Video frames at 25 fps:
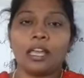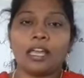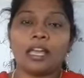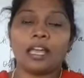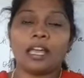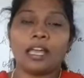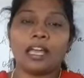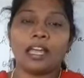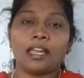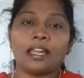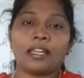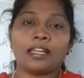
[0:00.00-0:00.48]

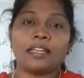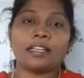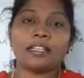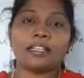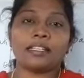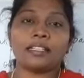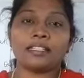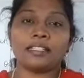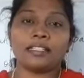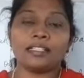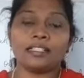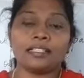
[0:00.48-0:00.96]
and
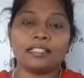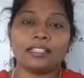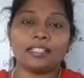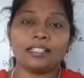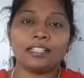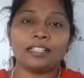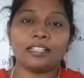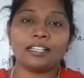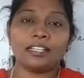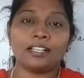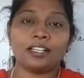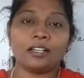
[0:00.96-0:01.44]

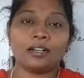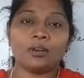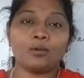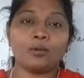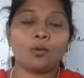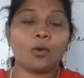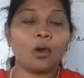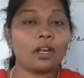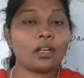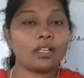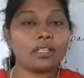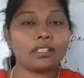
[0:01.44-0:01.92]

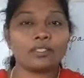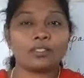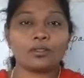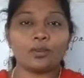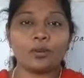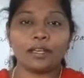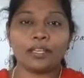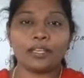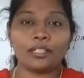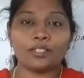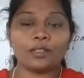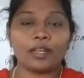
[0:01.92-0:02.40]
what is
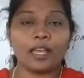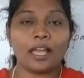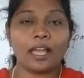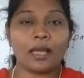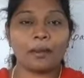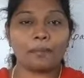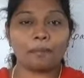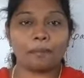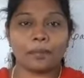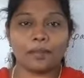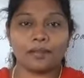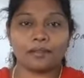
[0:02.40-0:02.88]
going to
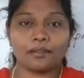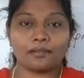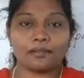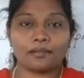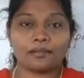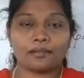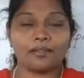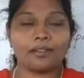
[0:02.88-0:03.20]
happen.